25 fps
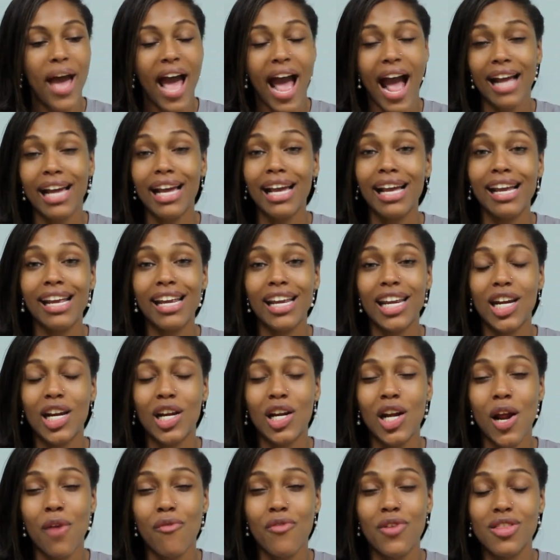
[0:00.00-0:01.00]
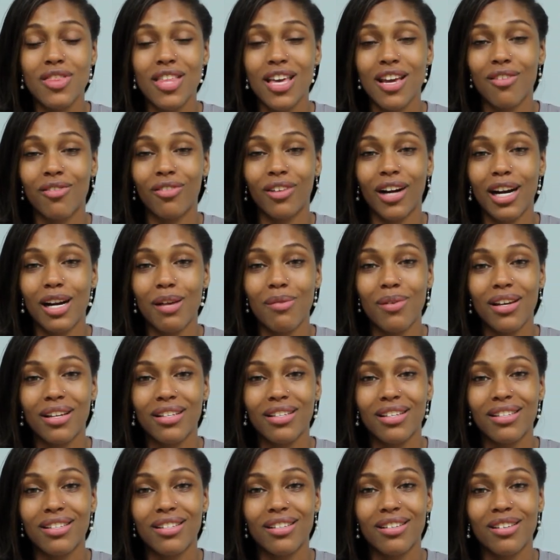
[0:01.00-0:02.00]
packing and getting everything ready,
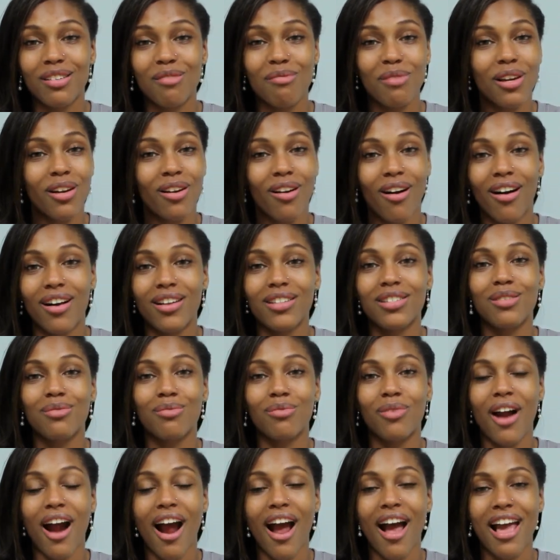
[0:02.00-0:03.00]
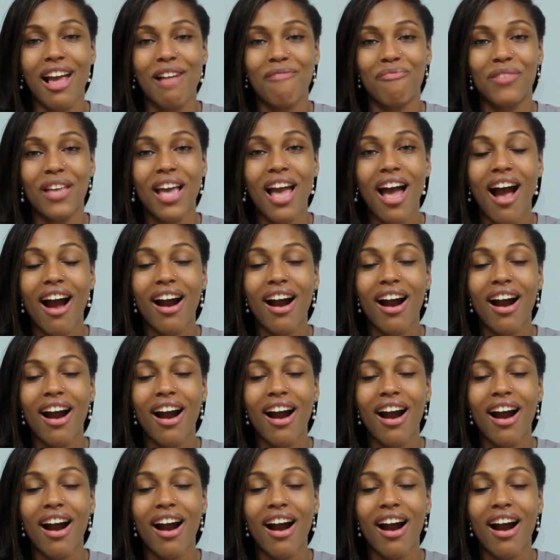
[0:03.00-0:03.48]
because it's going to be an awesome ride.